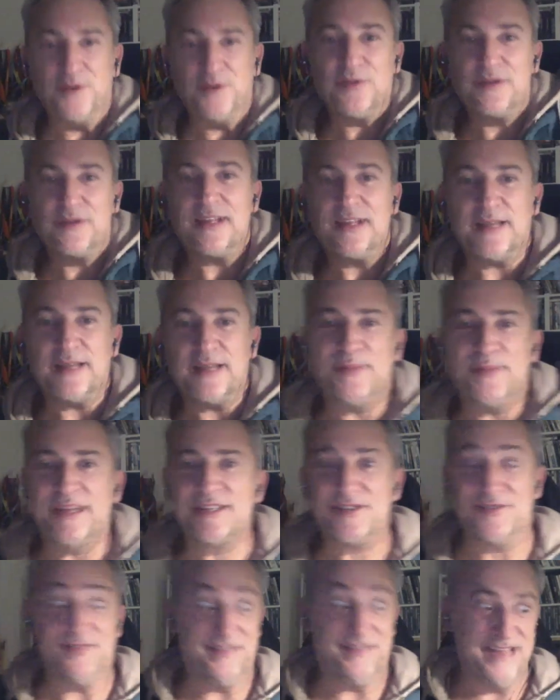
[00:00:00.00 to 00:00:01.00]
Tonquédec
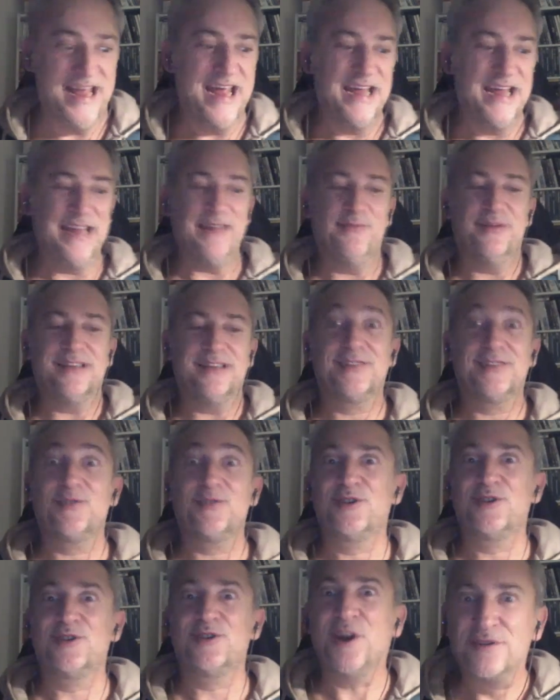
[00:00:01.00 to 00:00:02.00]
pictures, he was
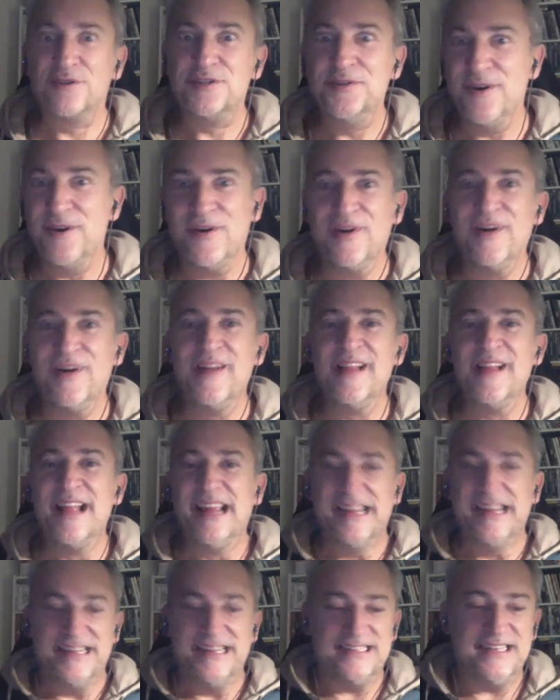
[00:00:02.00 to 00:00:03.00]
so shocked, you know.
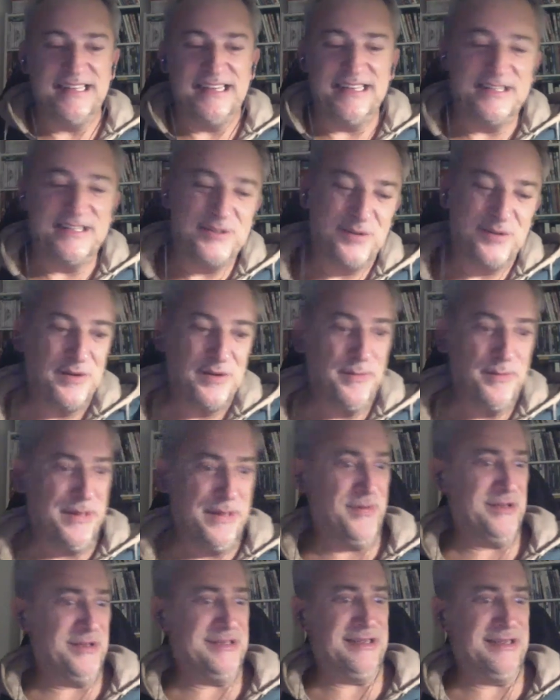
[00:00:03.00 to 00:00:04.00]
He told
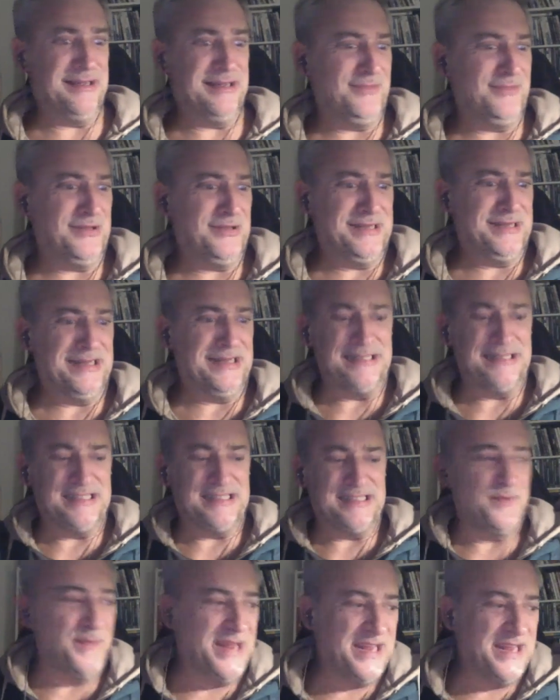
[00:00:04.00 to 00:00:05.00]
me, but
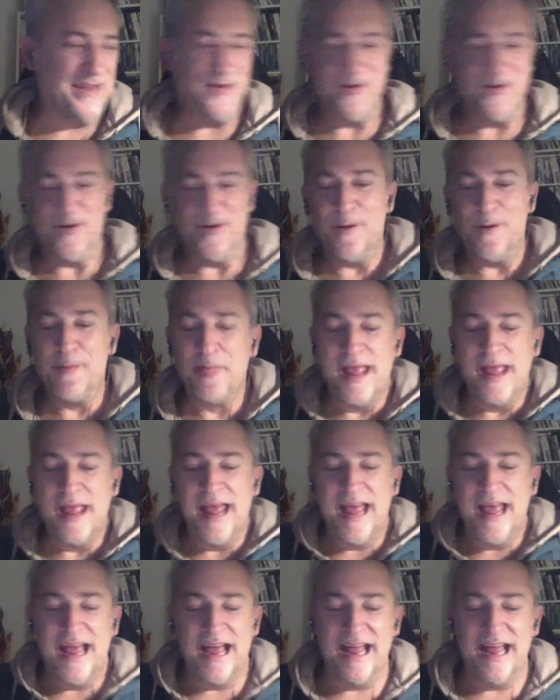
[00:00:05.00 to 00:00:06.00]
it's me, you know.
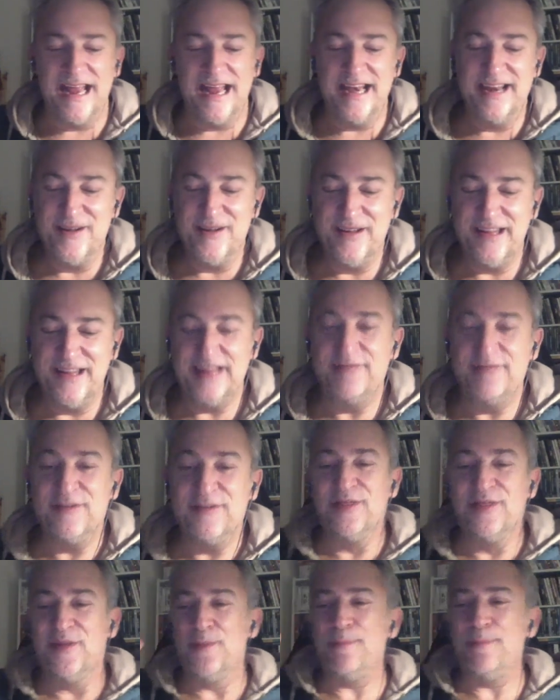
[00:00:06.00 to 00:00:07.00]
And
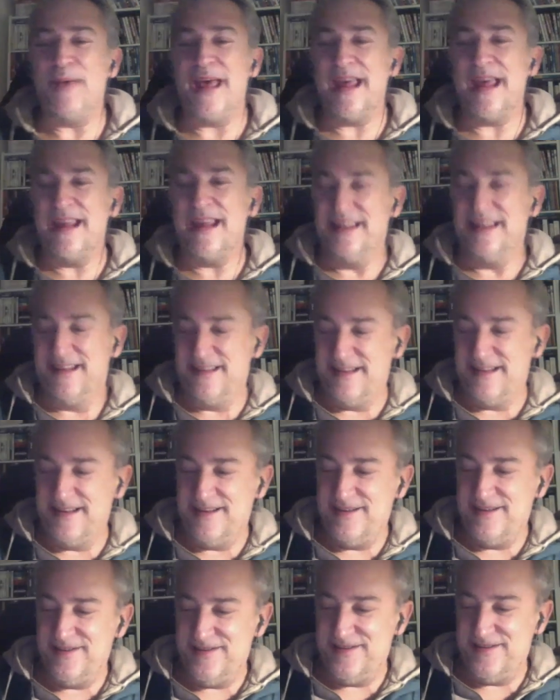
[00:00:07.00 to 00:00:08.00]
even the pain,
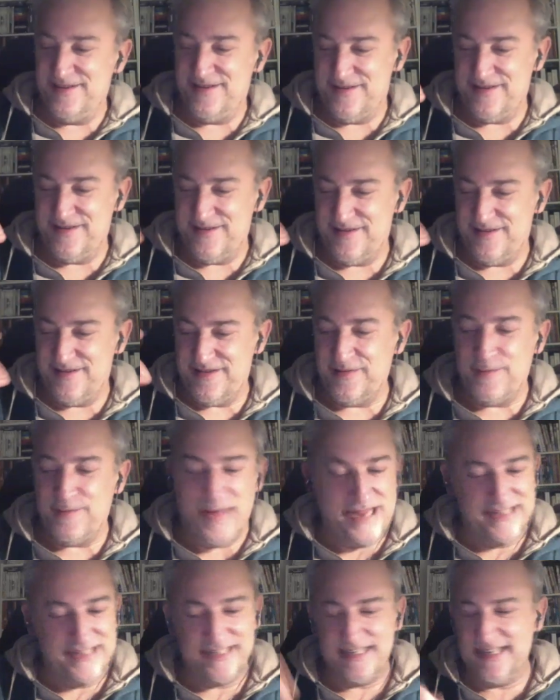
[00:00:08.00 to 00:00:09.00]
the
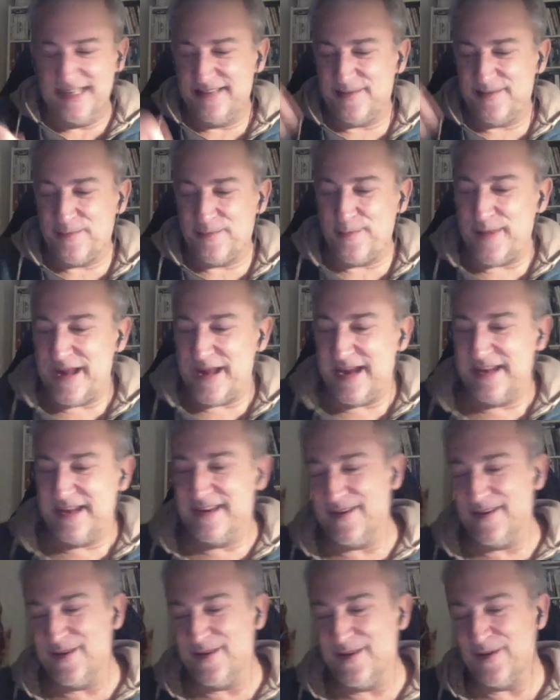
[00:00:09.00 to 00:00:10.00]
pencils, the pain
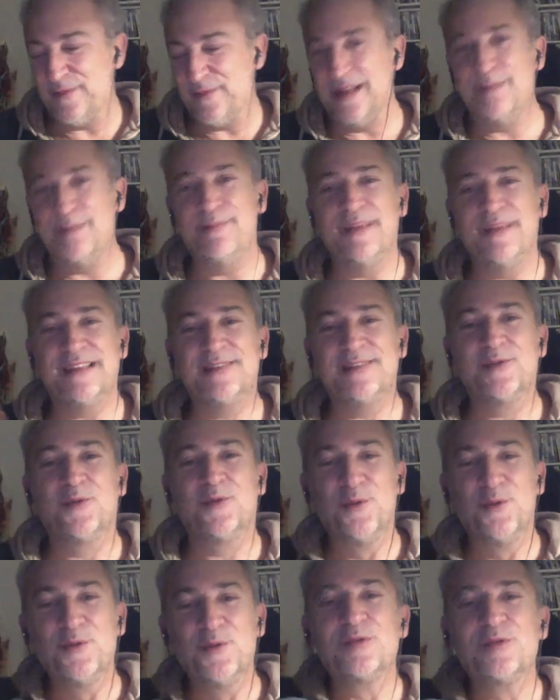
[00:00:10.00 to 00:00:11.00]
Philippe
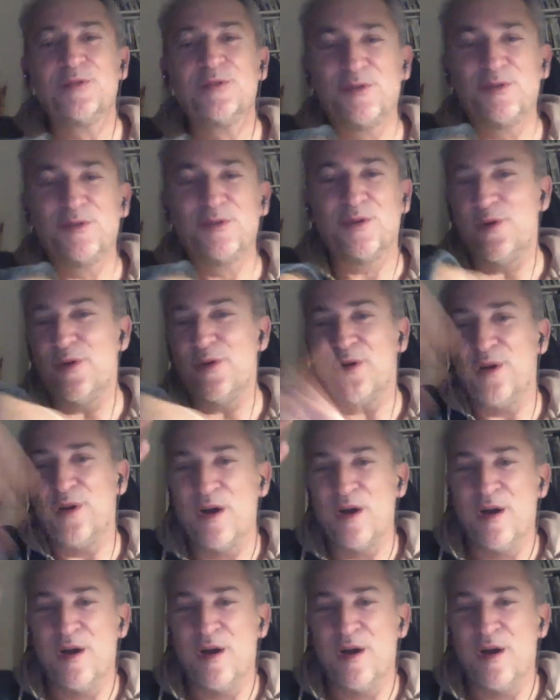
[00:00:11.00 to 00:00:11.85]
Besson used to